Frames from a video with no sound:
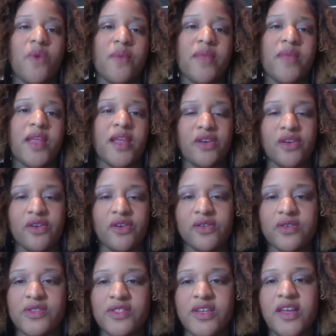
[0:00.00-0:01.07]
women and
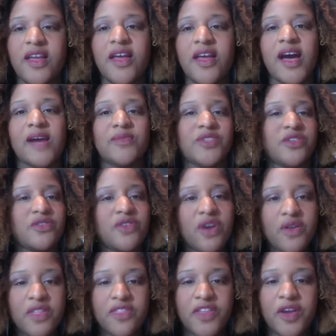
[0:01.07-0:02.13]
girls. To
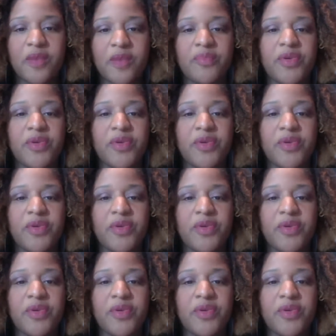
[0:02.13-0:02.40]
know that they